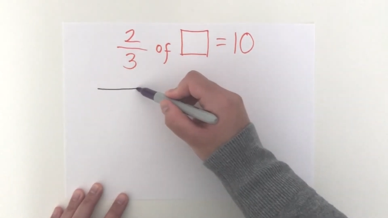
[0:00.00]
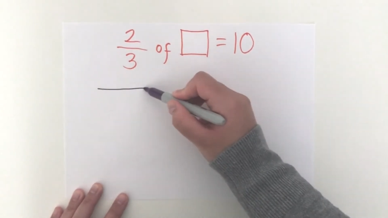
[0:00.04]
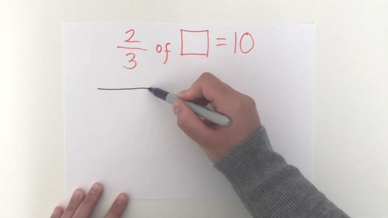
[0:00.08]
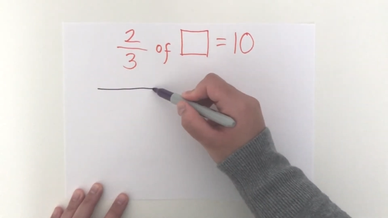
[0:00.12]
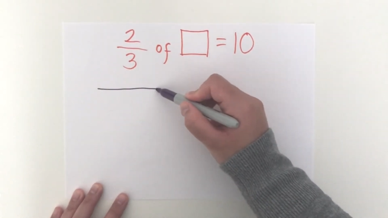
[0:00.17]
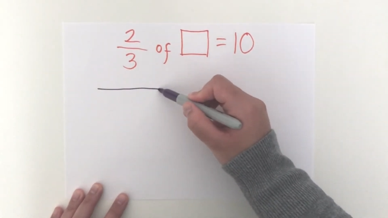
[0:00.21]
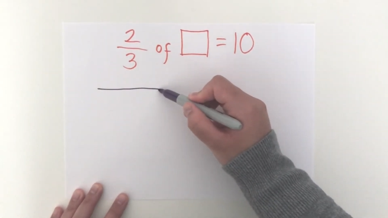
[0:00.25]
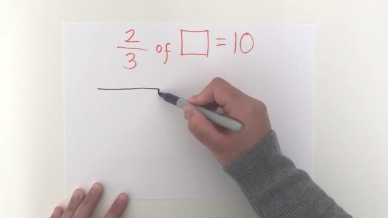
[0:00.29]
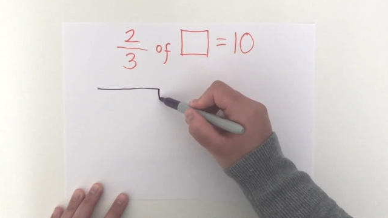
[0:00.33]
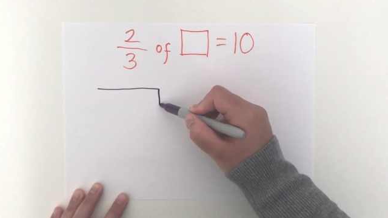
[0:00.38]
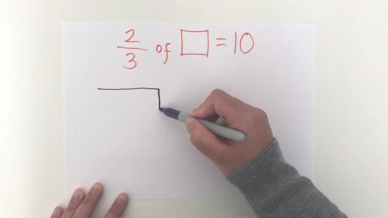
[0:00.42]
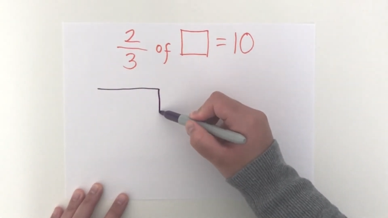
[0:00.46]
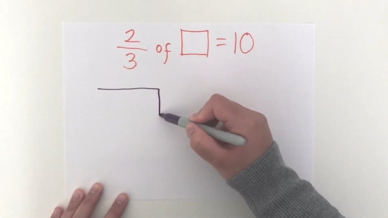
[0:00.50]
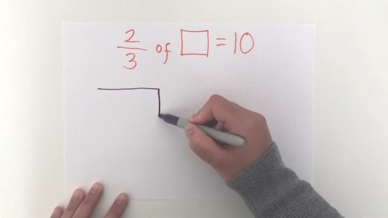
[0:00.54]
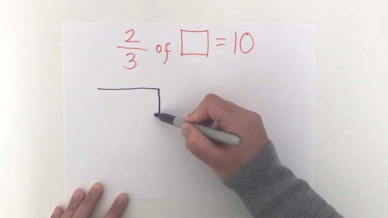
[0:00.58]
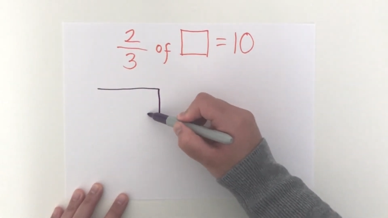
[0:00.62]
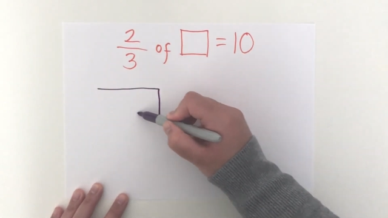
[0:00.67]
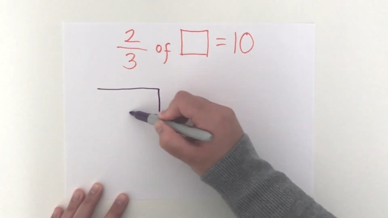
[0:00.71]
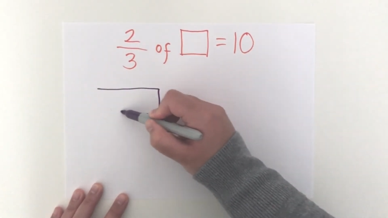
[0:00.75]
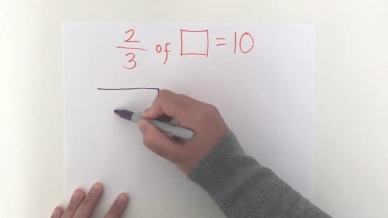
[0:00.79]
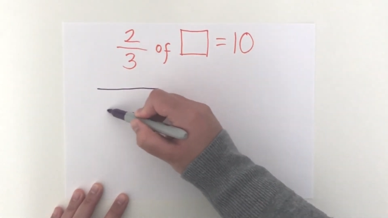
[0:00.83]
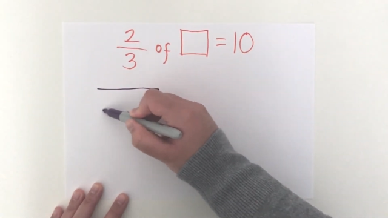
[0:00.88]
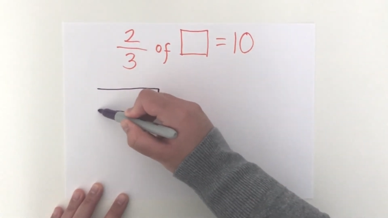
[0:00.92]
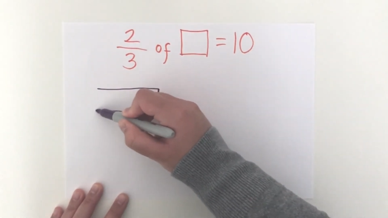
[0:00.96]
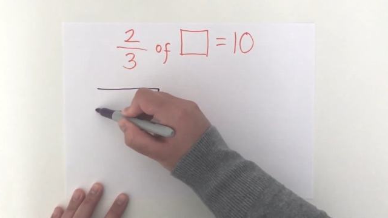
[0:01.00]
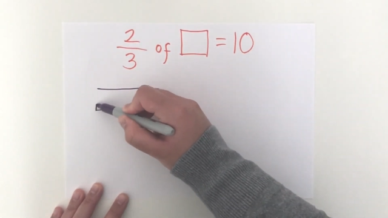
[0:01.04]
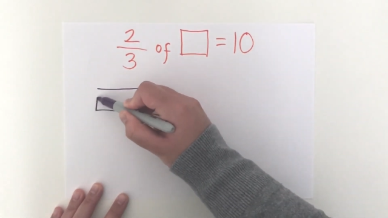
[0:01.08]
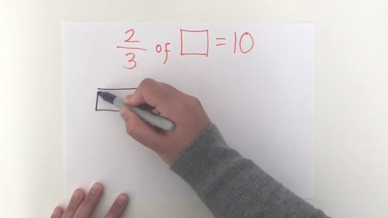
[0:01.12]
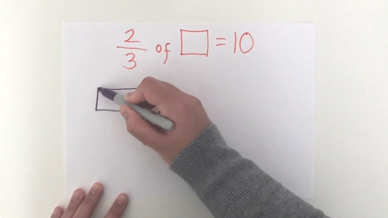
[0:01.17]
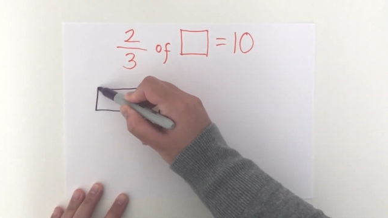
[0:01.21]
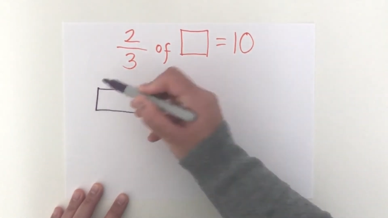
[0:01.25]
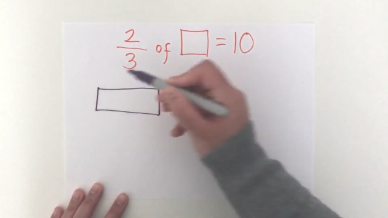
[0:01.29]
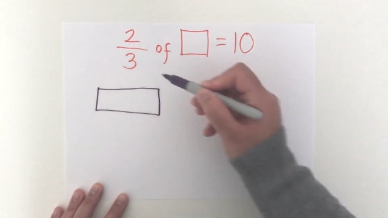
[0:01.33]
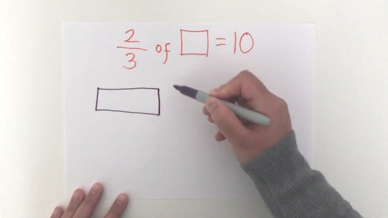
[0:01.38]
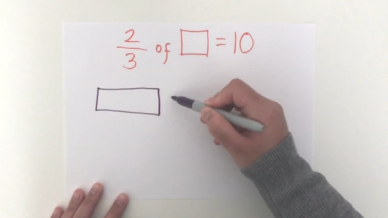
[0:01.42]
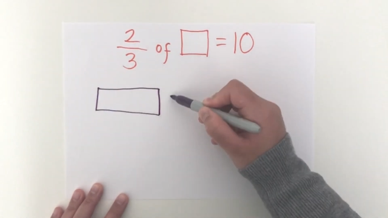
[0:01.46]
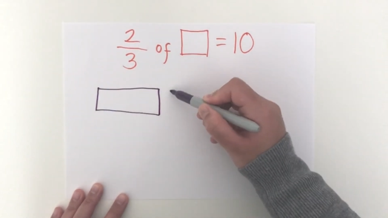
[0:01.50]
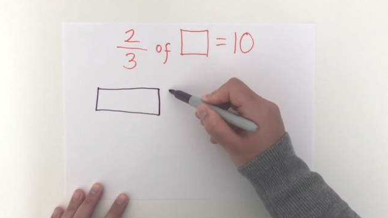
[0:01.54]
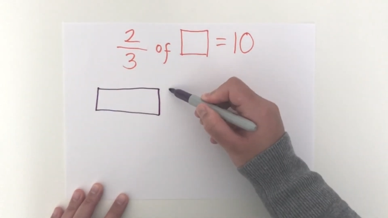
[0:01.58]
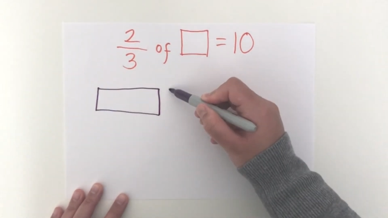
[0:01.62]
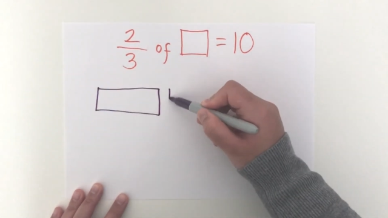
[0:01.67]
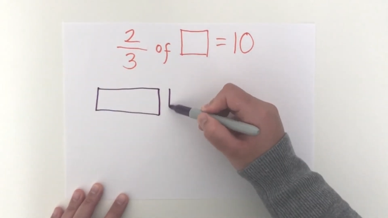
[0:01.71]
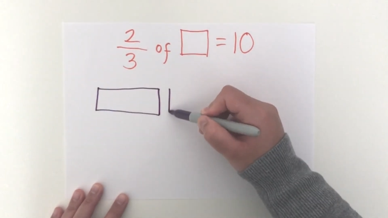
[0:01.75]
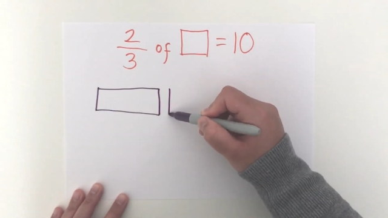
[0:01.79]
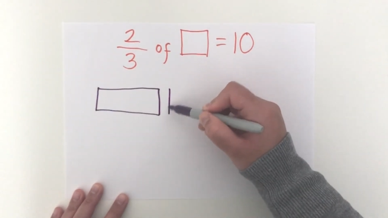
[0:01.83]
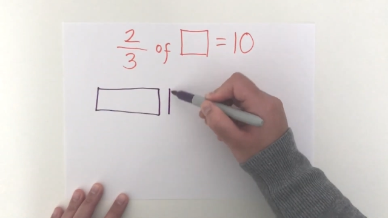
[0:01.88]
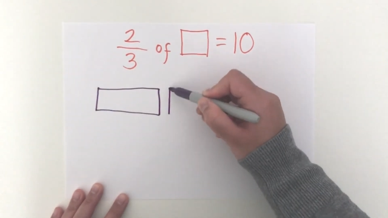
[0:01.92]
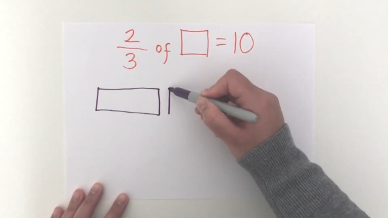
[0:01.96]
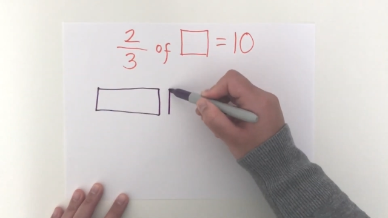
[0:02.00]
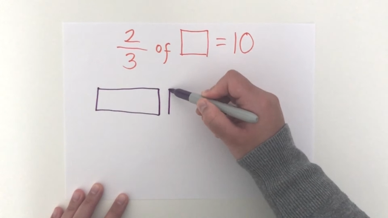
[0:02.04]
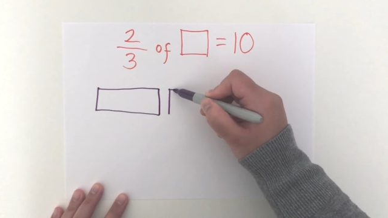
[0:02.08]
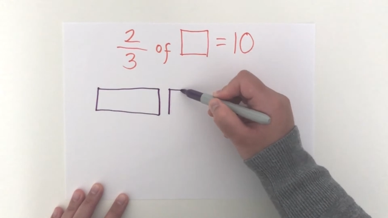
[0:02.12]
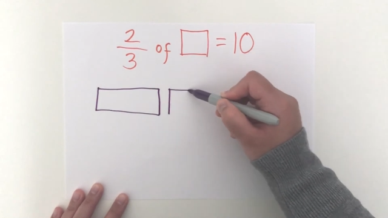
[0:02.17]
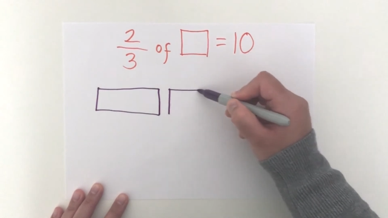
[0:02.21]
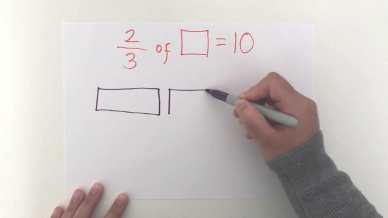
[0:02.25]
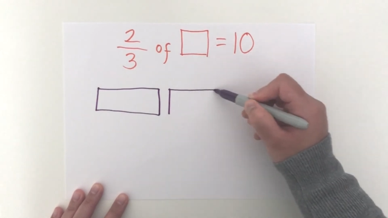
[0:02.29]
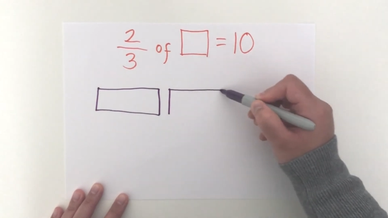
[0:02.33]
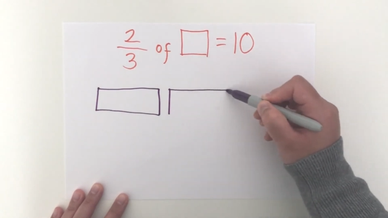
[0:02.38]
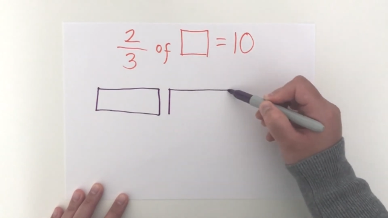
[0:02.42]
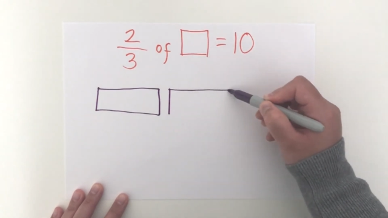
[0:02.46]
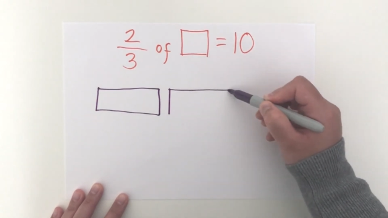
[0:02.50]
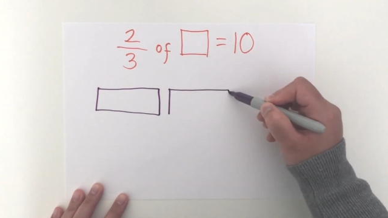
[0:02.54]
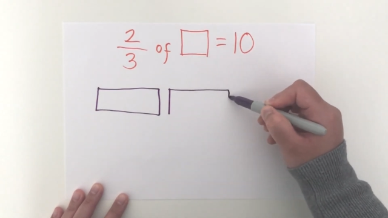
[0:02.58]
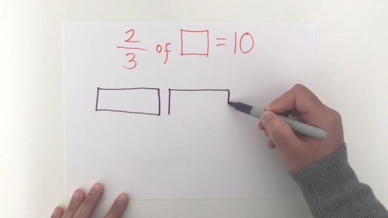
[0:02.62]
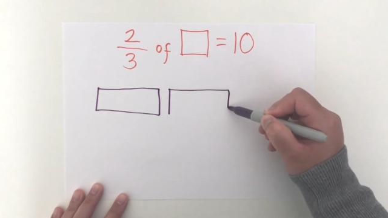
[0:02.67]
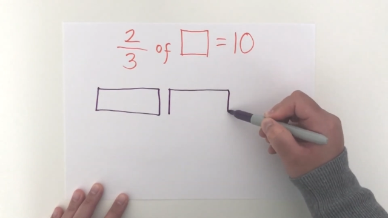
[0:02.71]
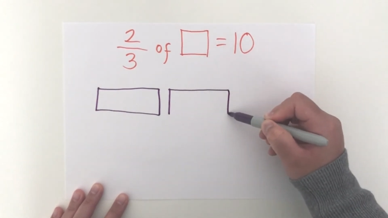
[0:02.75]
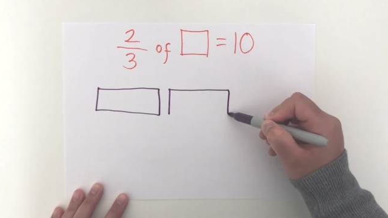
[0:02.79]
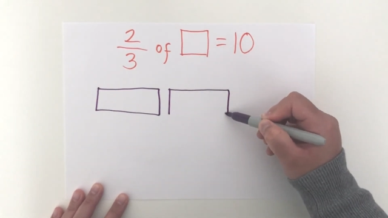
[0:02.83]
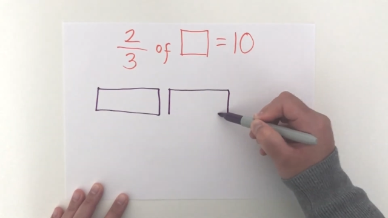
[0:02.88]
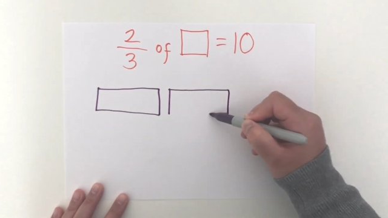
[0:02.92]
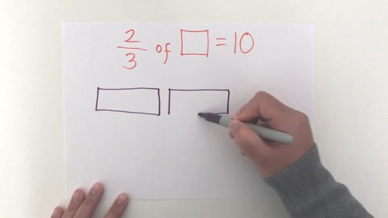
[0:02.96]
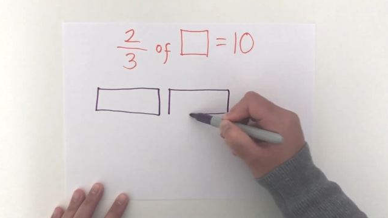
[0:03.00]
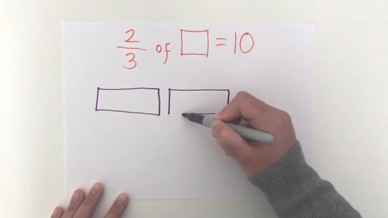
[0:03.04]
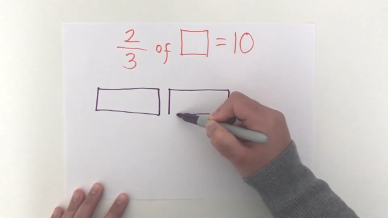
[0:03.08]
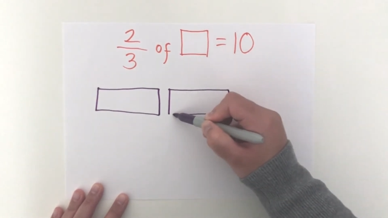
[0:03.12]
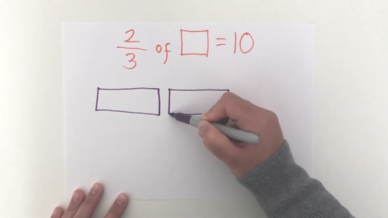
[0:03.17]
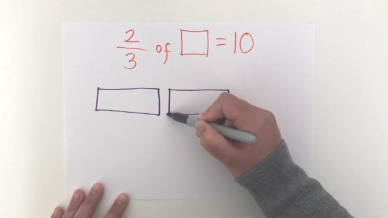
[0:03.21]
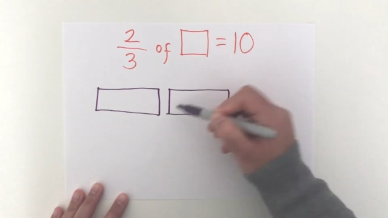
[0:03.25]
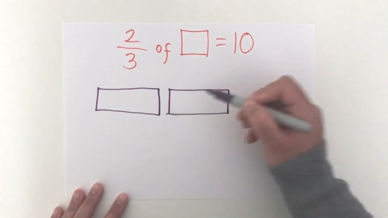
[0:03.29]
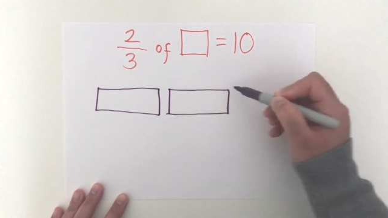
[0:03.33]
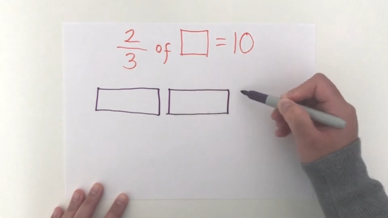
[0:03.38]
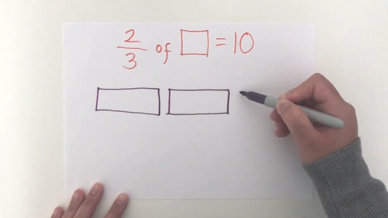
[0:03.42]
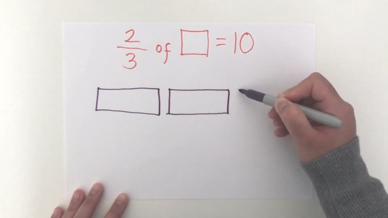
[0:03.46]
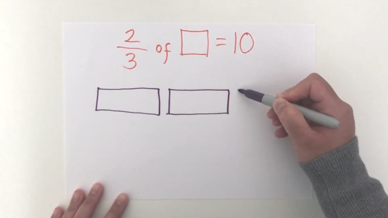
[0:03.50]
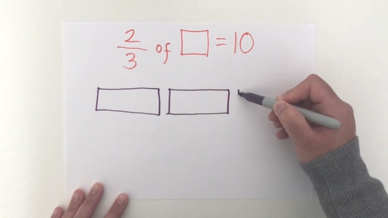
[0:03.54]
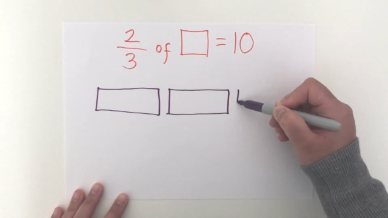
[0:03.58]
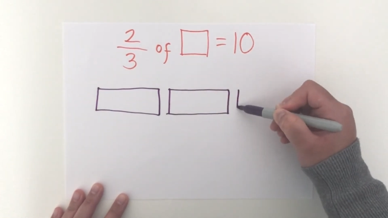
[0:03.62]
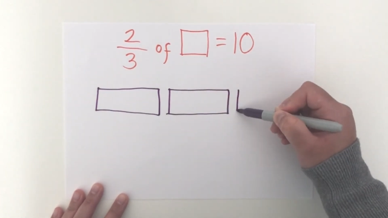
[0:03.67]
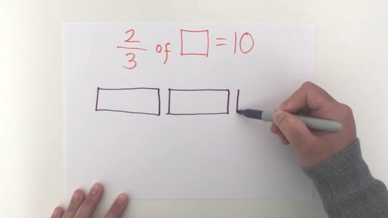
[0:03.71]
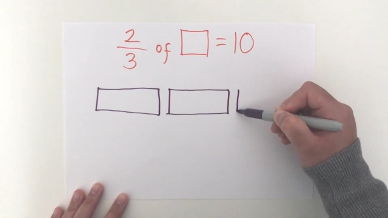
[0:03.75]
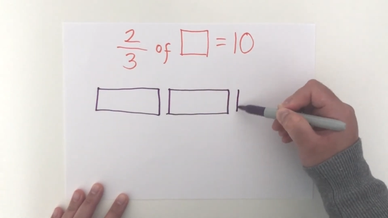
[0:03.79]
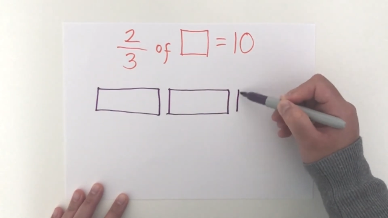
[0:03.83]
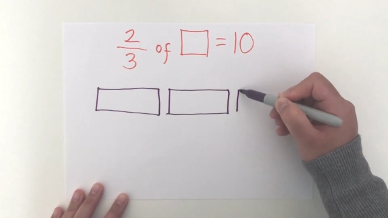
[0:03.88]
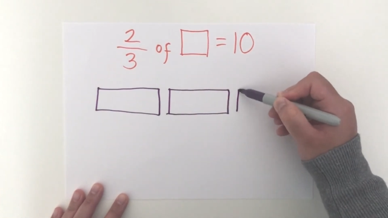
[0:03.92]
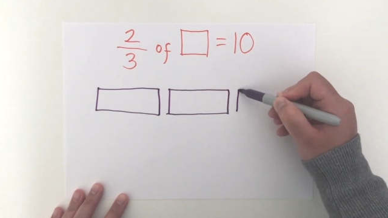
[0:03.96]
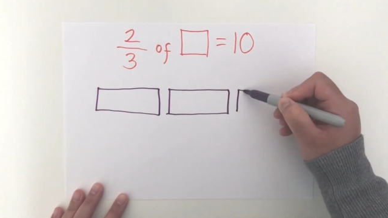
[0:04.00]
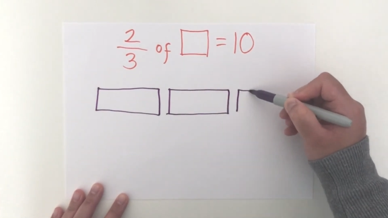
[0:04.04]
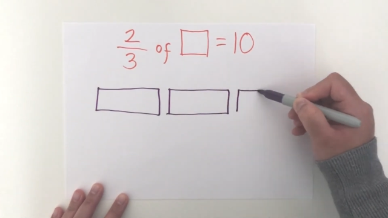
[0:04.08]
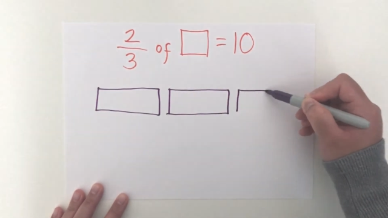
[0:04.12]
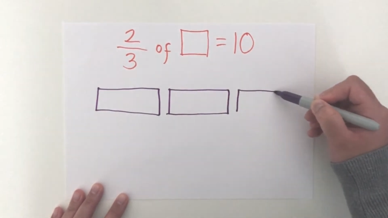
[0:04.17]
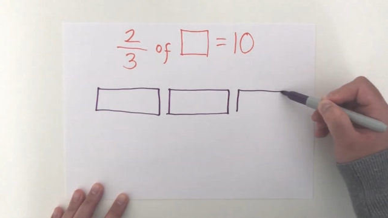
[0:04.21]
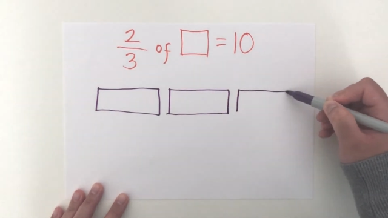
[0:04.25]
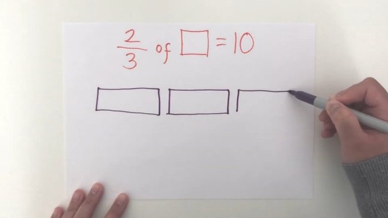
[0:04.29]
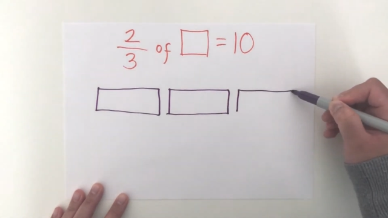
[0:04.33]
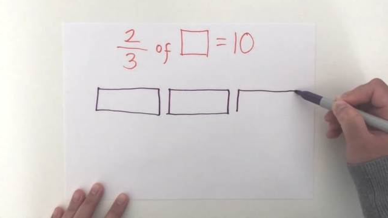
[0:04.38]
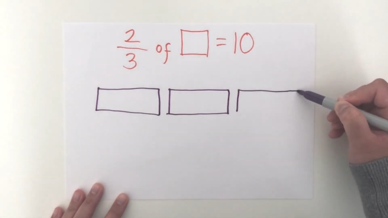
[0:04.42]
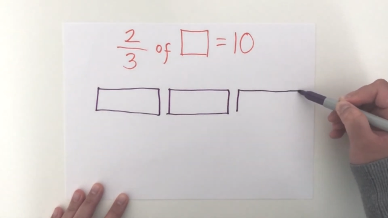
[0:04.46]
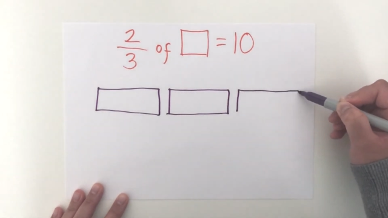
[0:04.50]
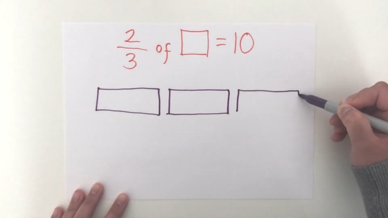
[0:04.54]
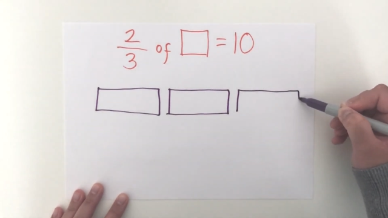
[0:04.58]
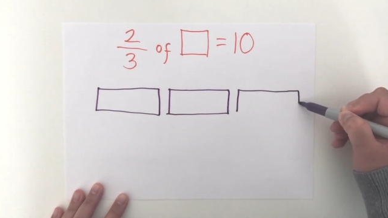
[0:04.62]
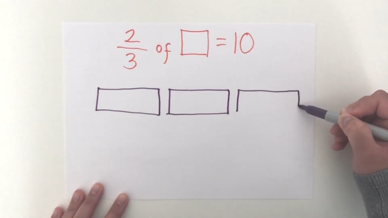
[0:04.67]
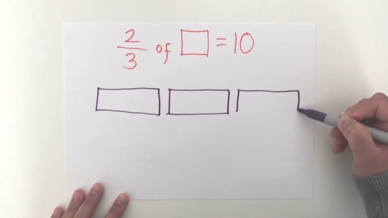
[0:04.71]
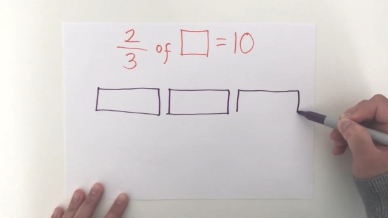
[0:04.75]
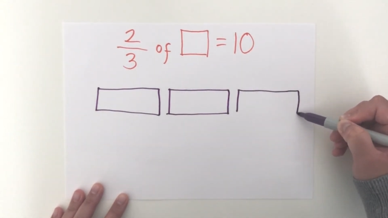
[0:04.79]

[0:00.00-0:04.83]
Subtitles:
Nobody's mouth can be seen.